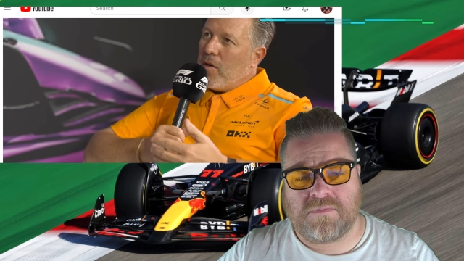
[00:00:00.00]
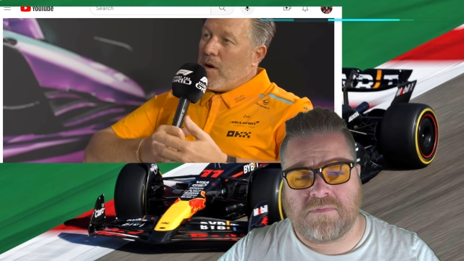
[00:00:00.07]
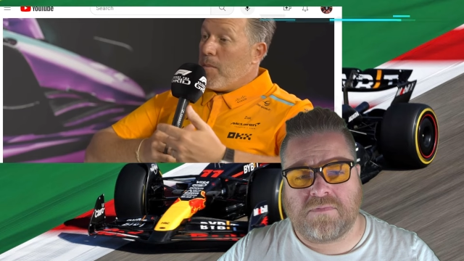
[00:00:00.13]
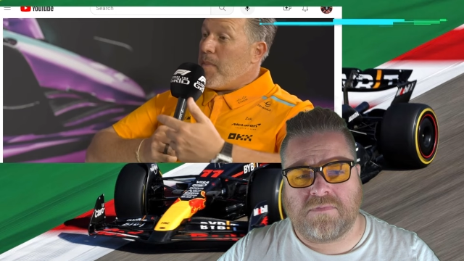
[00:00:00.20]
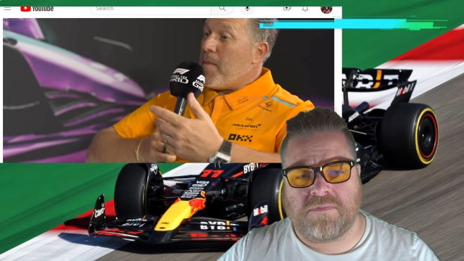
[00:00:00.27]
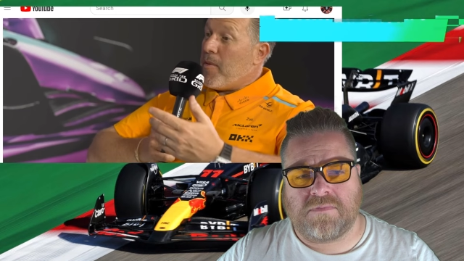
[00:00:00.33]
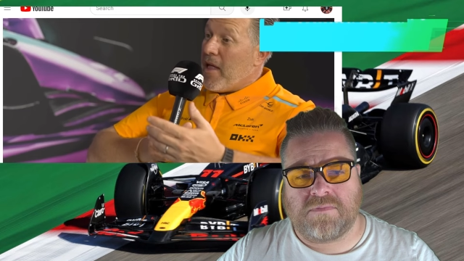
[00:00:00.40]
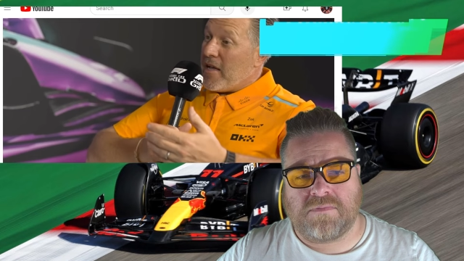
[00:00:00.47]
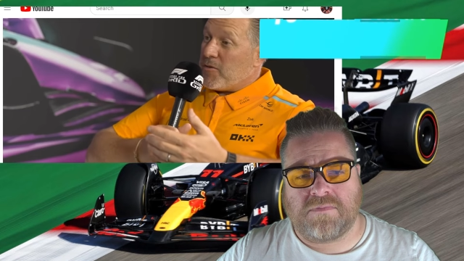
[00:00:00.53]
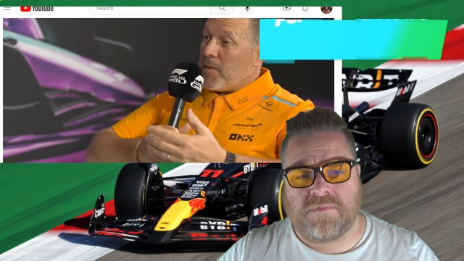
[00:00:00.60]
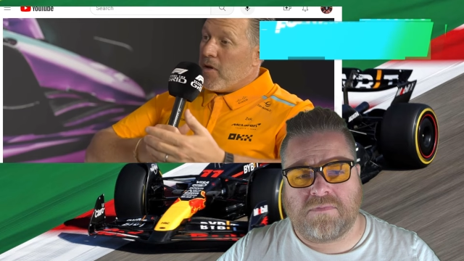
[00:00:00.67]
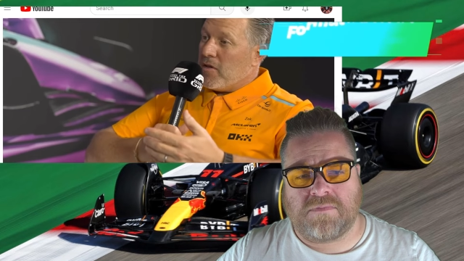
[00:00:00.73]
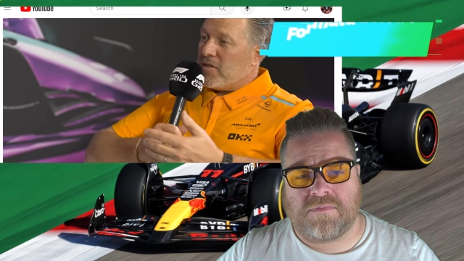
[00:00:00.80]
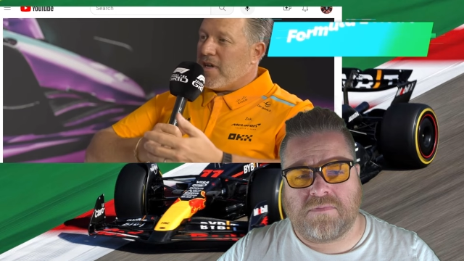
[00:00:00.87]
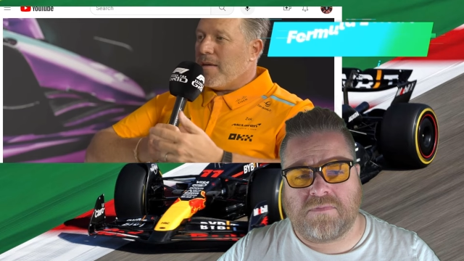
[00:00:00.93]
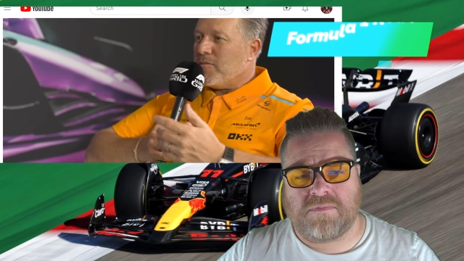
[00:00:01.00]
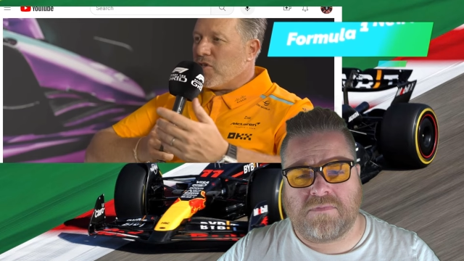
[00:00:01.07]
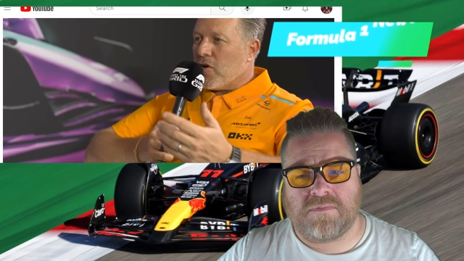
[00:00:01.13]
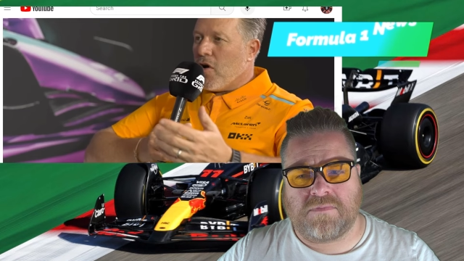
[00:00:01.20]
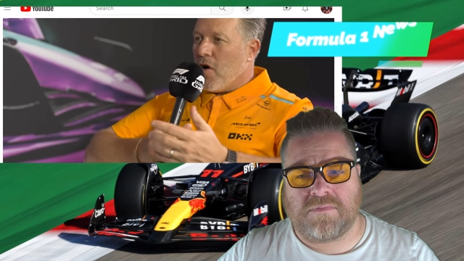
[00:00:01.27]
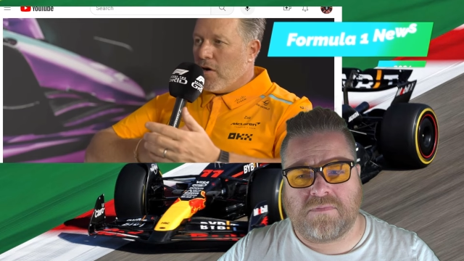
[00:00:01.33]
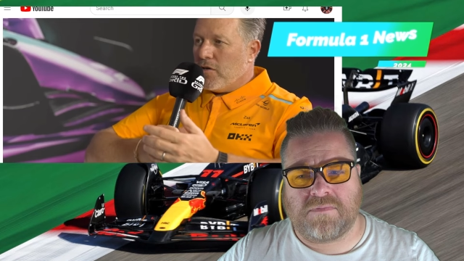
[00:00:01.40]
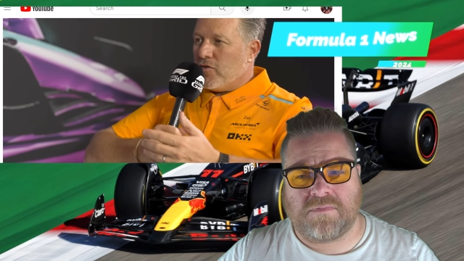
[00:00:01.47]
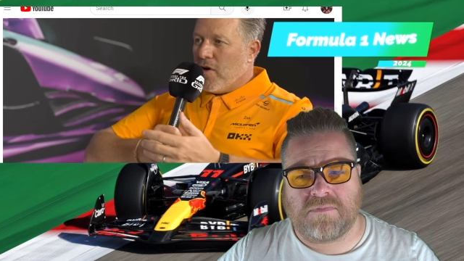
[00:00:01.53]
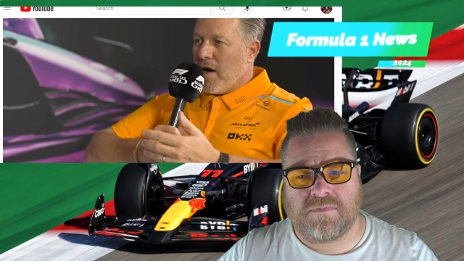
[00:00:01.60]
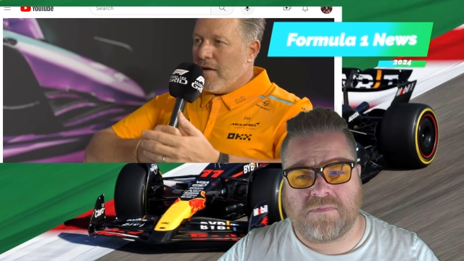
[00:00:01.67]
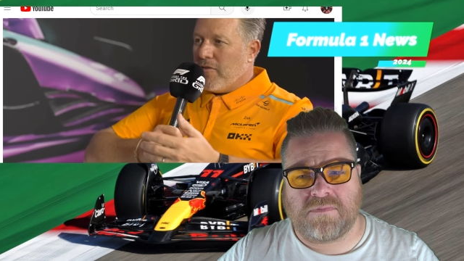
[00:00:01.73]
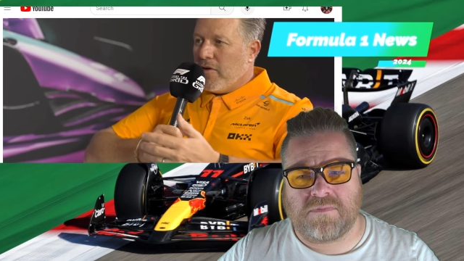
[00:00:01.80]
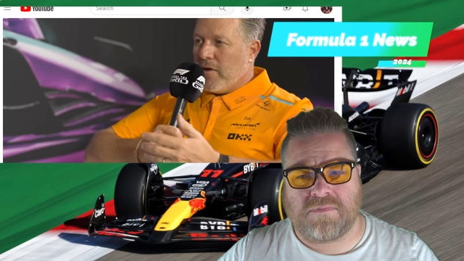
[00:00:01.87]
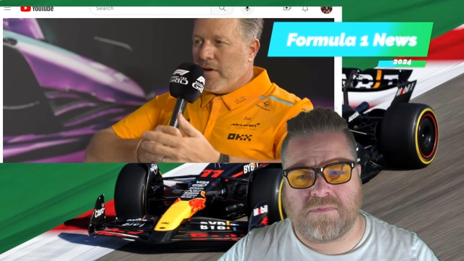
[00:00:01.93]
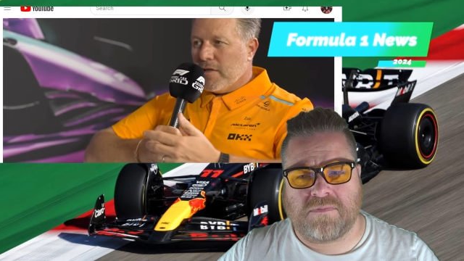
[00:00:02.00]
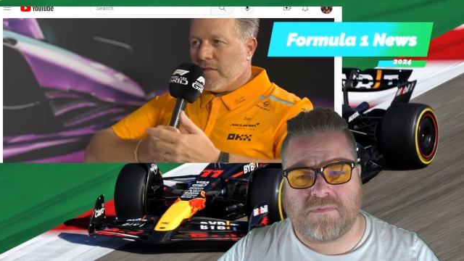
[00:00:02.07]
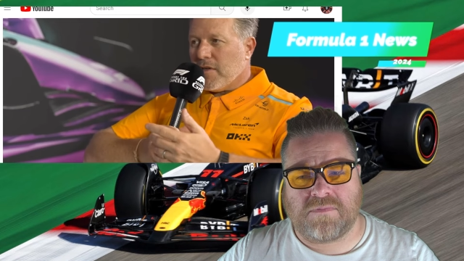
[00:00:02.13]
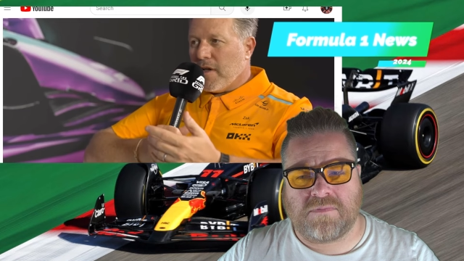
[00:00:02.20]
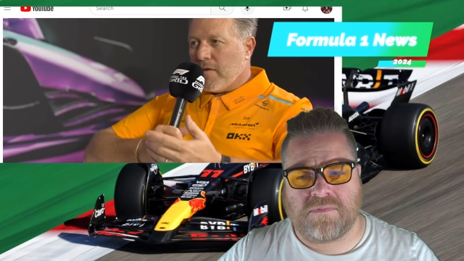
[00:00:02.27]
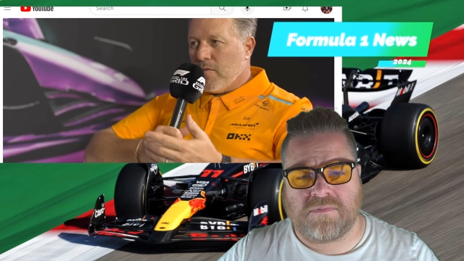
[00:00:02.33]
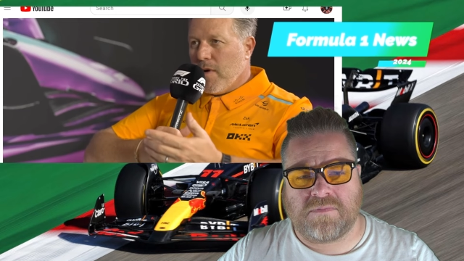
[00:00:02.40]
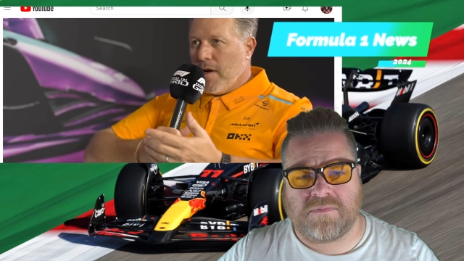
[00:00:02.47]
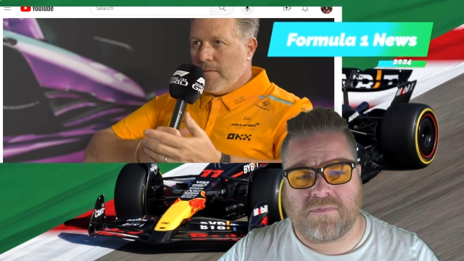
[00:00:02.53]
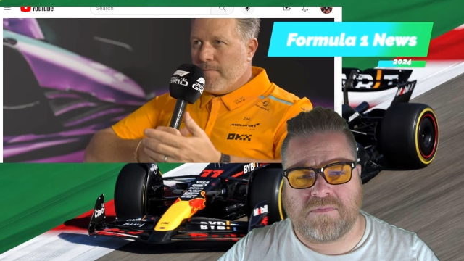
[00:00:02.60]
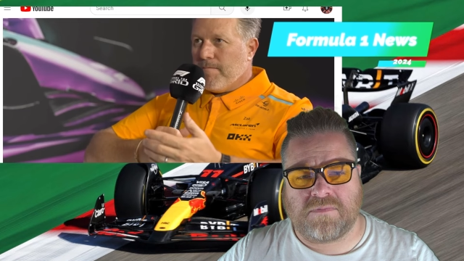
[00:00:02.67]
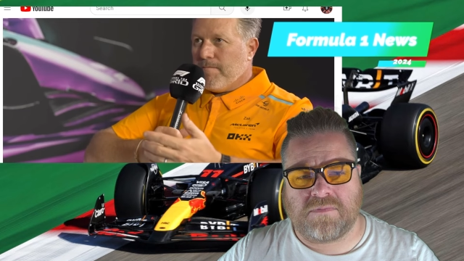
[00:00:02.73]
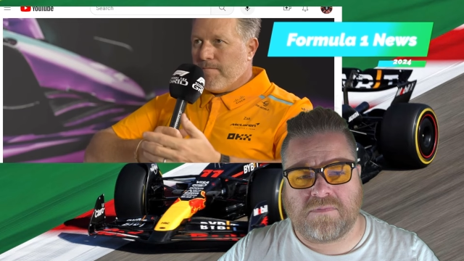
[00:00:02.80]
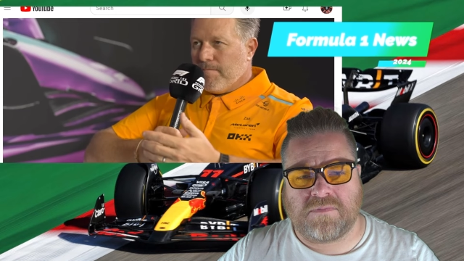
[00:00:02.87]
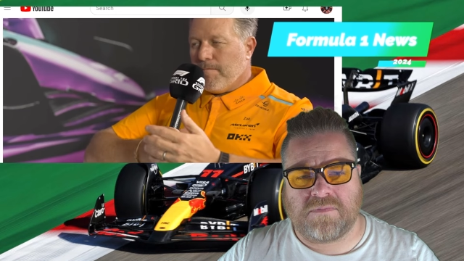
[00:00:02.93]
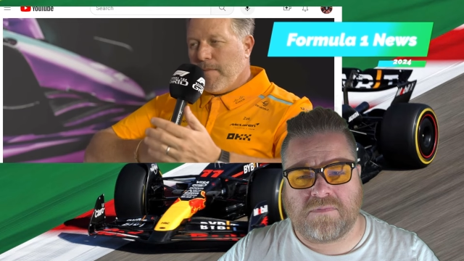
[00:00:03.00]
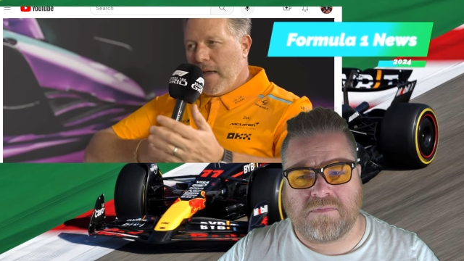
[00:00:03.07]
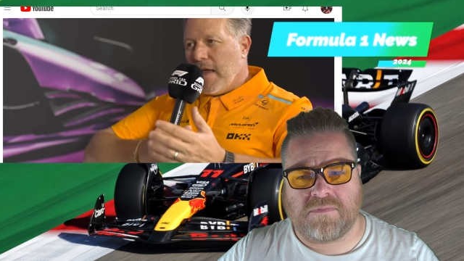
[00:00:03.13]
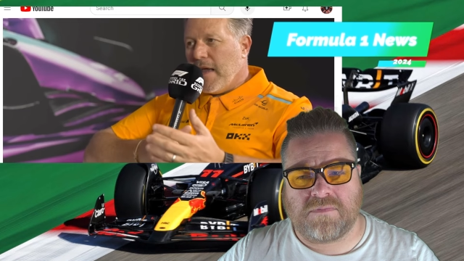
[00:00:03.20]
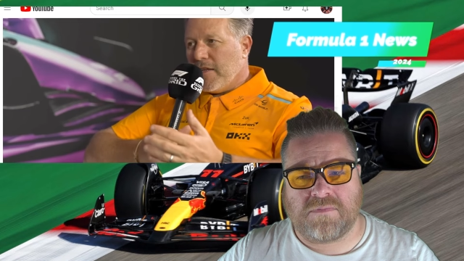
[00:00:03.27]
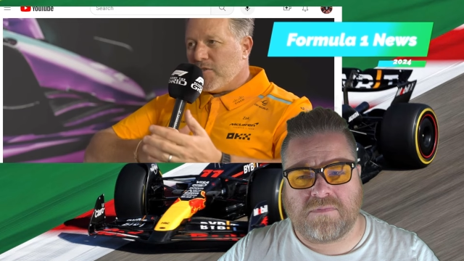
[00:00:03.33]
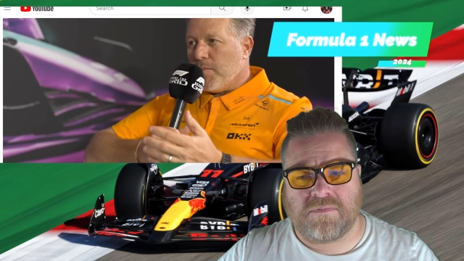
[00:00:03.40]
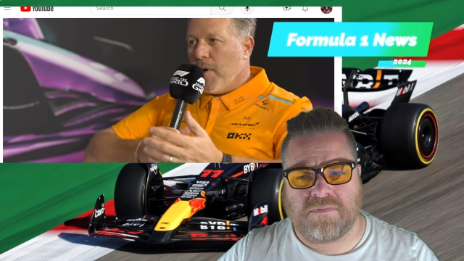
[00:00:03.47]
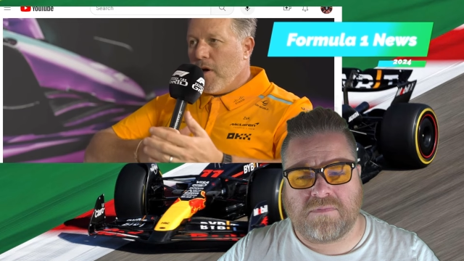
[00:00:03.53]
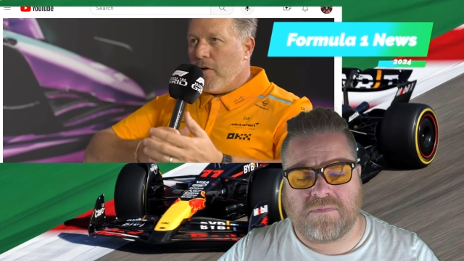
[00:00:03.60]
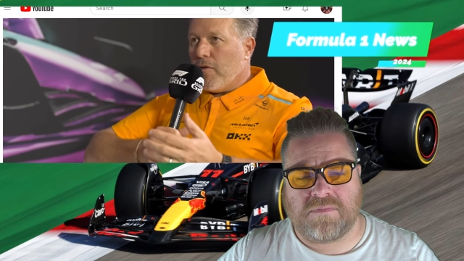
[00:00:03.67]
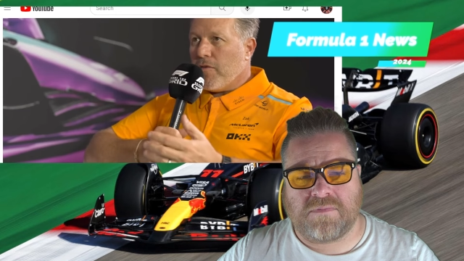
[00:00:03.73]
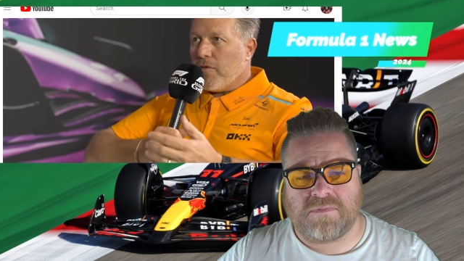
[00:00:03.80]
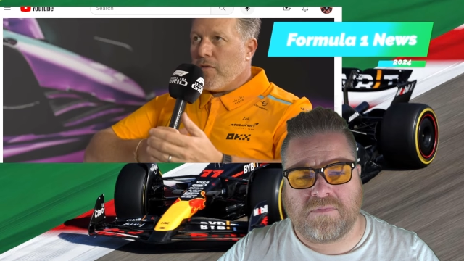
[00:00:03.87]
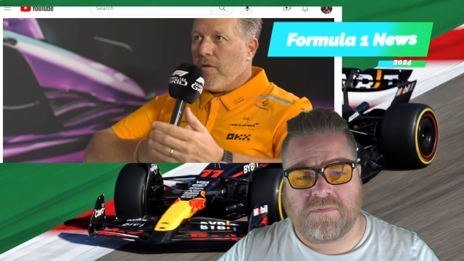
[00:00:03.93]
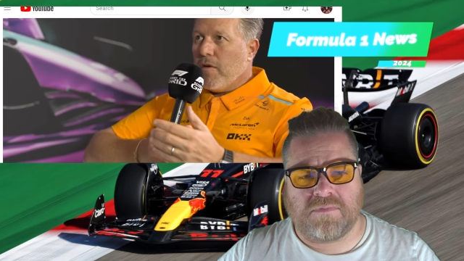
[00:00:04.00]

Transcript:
Speaker 1: people ask me all the time, is a car or driver? And it's like, well, it's both.